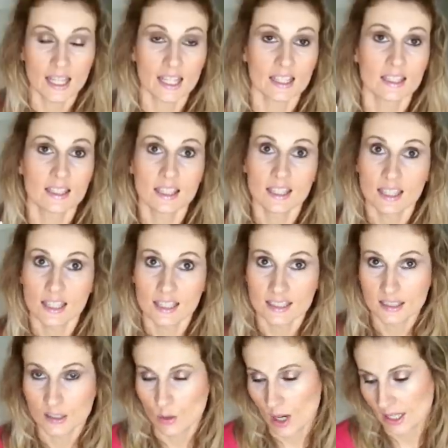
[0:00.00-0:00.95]
It
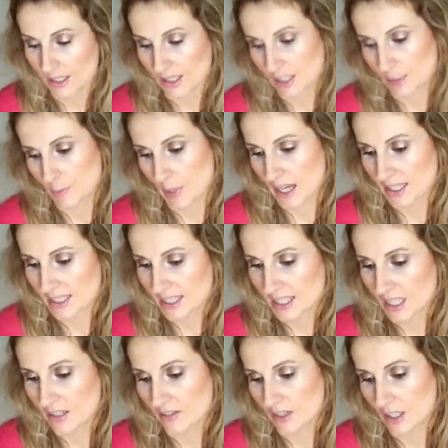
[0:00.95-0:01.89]
is quite
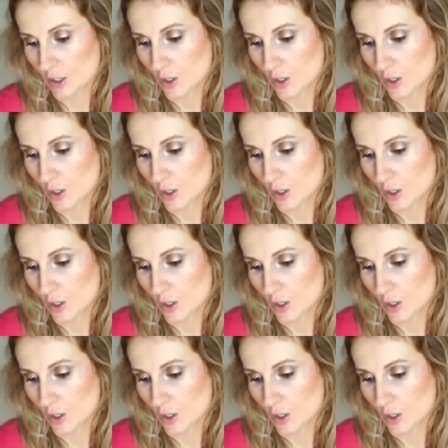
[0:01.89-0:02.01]
expensive,